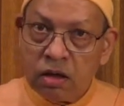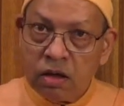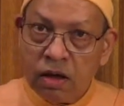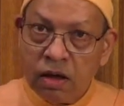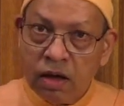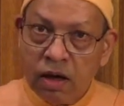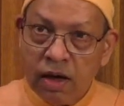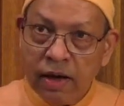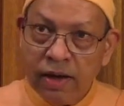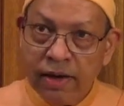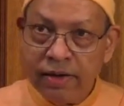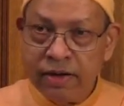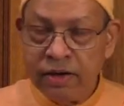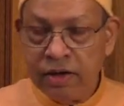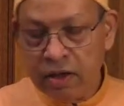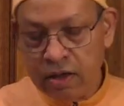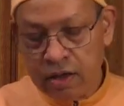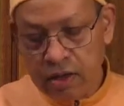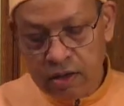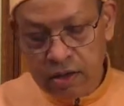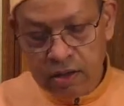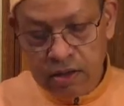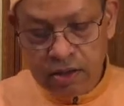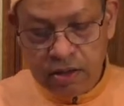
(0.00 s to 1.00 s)
And
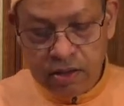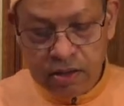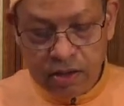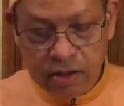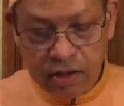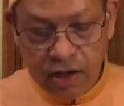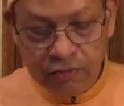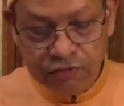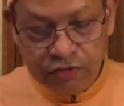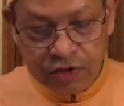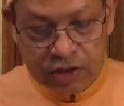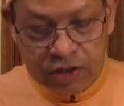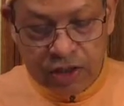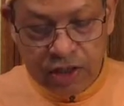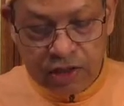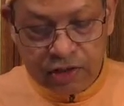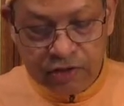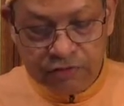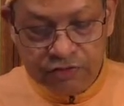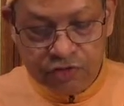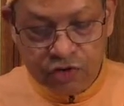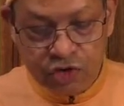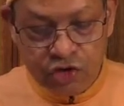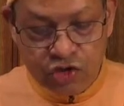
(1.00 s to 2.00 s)
after that,
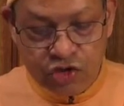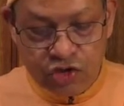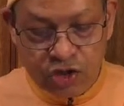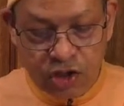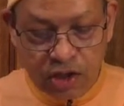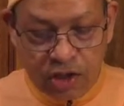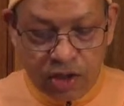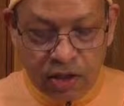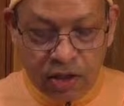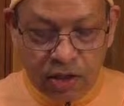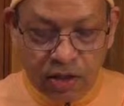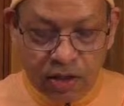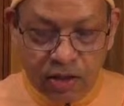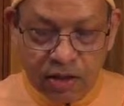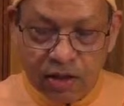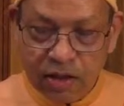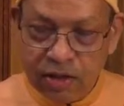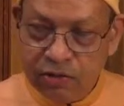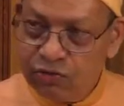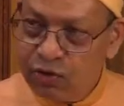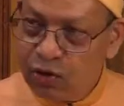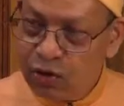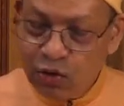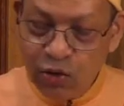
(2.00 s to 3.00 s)
of course,
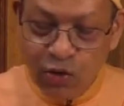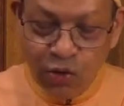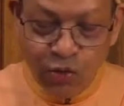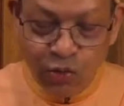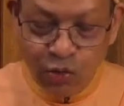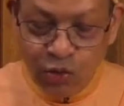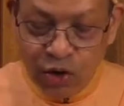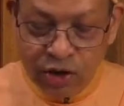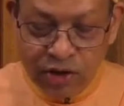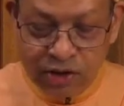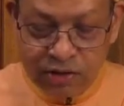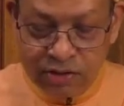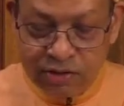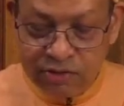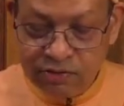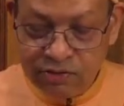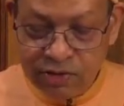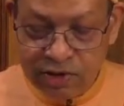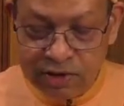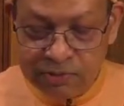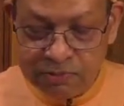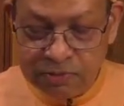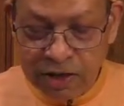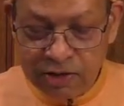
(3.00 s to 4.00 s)
we don't know
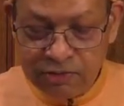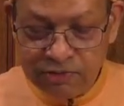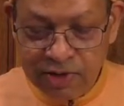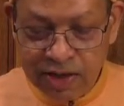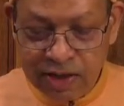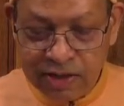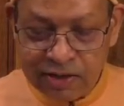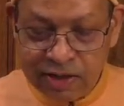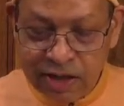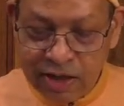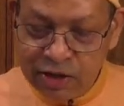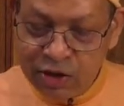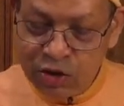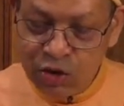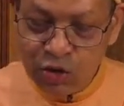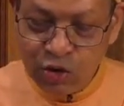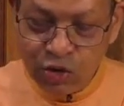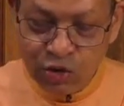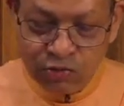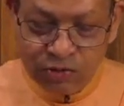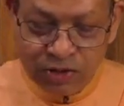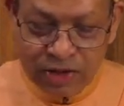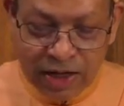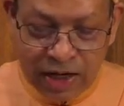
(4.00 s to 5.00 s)
whether Bhavanath
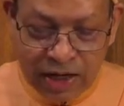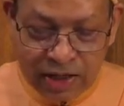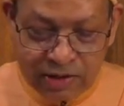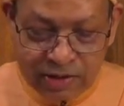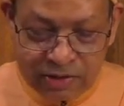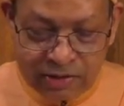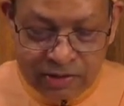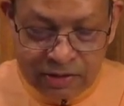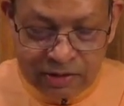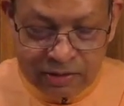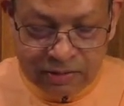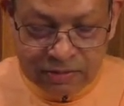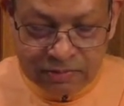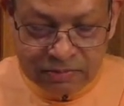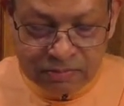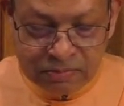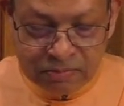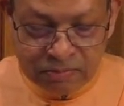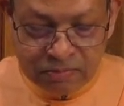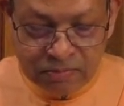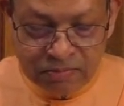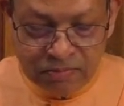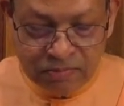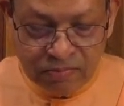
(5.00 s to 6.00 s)
continued with that.
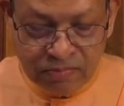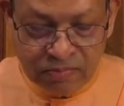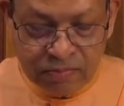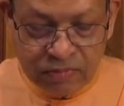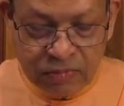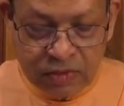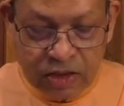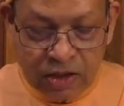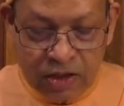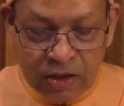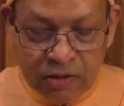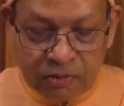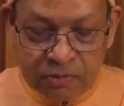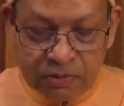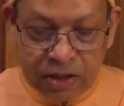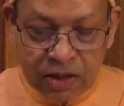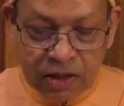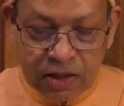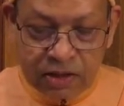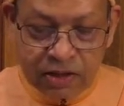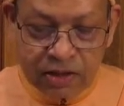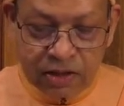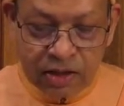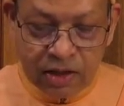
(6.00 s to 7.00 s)

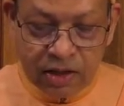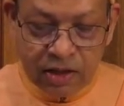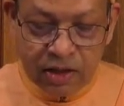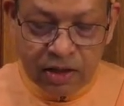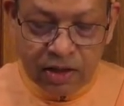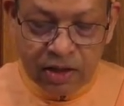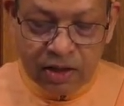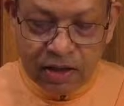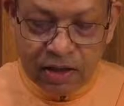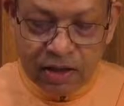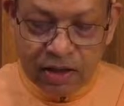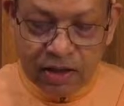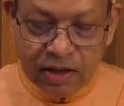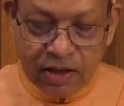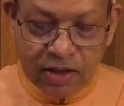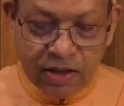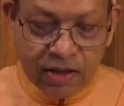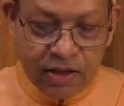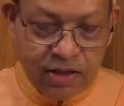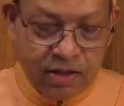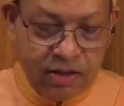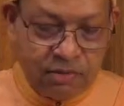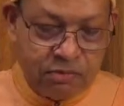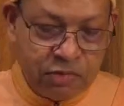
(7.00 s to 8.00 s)
But
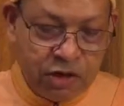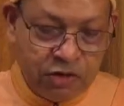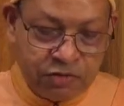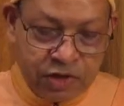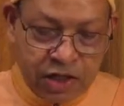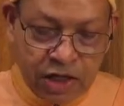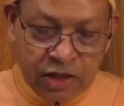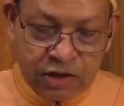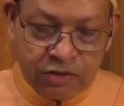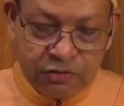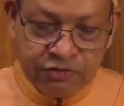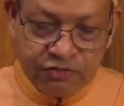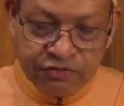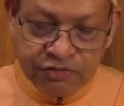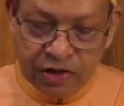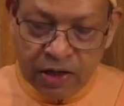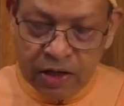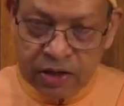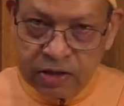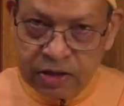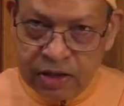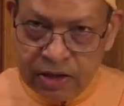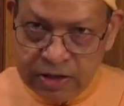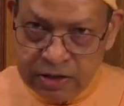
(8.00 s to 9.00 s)
Bhavanath
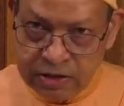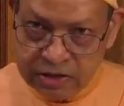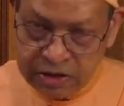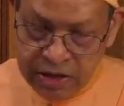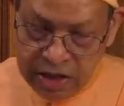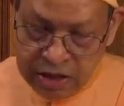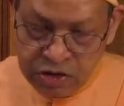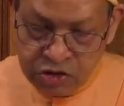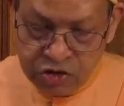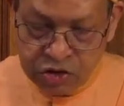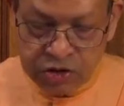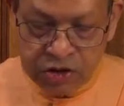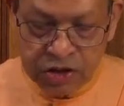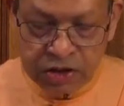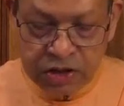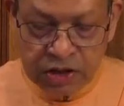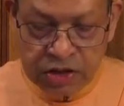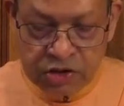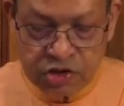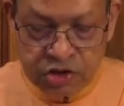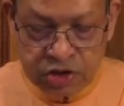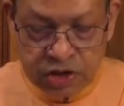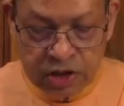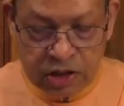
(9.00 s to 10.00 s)
felt intense
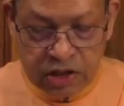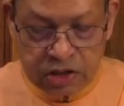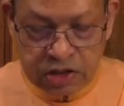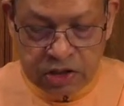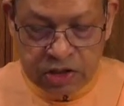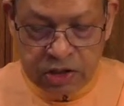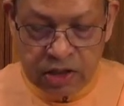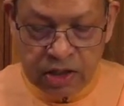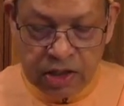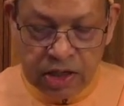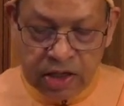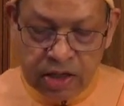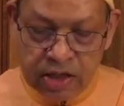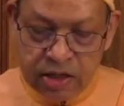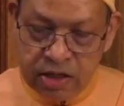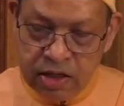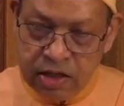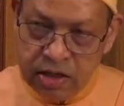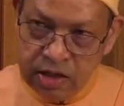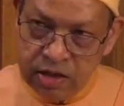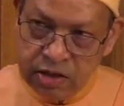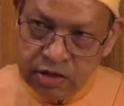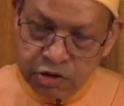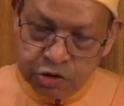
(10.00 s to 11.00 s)
renunciation, and
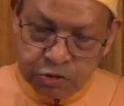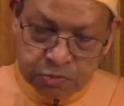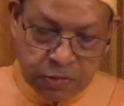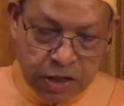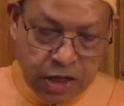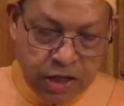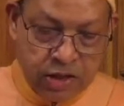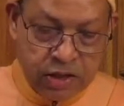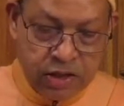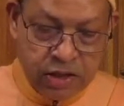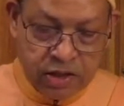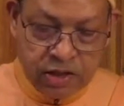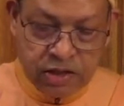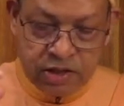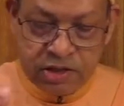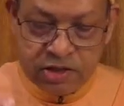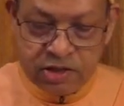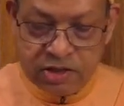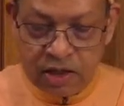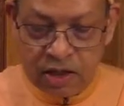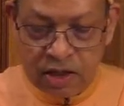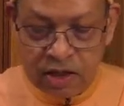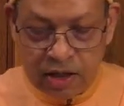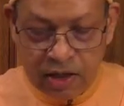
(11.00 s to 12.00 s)
he spent his
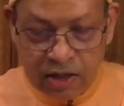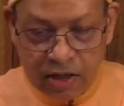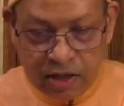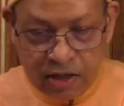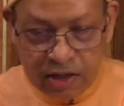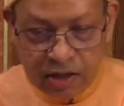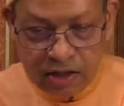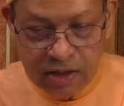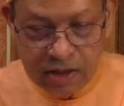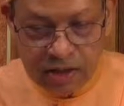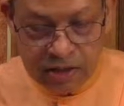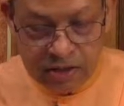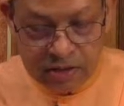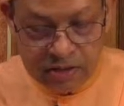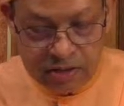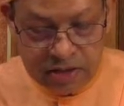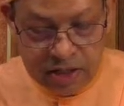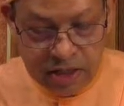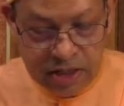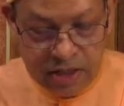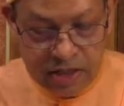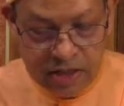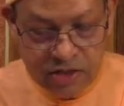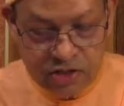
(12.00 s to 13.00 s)

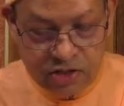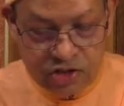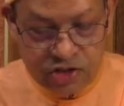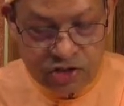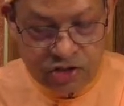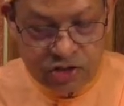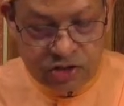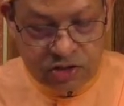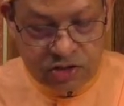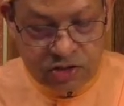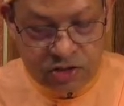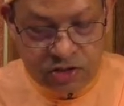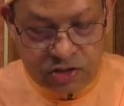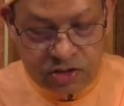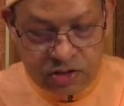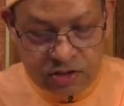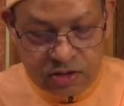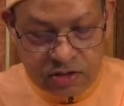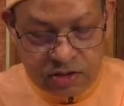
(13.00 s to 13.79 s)
days